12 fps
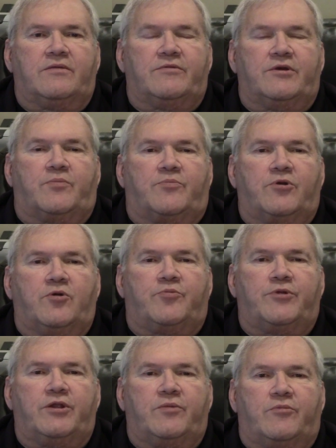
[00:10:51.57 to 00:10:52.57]
the
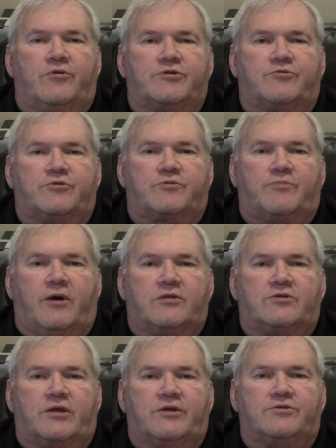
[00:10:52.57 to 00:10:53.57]
appropriate emergency
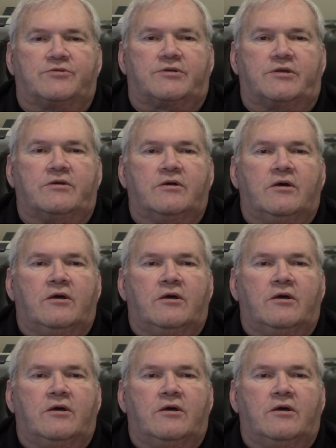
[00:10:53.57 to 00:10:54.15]
response agency,